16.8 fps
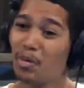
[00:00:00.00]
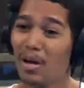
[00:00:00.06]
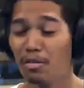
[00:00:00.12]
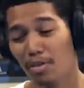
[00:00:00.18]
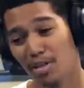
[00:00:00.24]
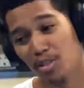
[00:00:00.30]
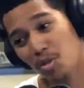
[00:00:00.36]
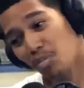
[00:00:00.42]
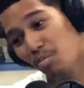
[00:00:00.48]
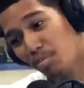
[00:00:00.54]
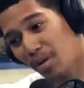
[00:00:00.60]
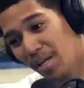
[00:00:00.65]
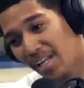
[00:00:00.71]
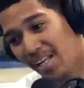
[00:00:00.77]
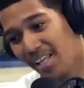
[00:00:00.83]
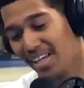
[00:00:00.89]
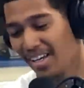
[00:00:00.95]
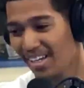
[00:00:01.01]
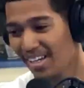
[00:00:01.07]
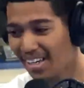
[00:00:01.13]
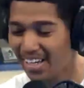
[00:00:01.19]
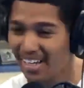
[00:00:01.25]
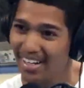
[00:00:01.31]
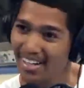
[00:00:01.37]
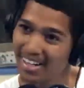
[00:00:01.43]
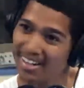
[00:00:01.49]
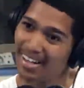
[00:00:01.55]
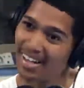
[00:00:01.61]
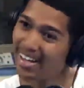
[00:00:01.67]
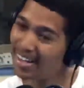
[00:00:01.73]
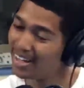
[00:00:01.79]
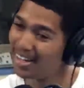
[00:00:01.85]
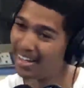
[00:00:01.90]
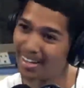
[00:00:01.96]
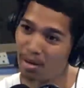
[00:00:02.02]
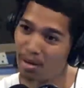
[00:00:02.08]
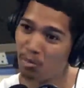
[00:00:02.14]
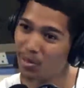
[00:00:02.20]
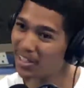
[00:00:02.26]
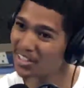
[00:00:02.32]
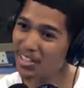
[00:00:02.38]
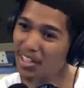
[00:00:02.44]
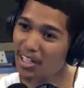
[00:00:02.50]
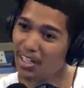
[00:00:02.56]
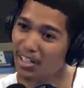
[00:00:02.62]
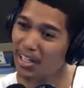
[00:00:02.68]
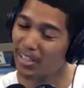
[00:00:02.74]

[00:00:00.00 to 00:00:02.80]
wife was complaining, hey, I'm with the children,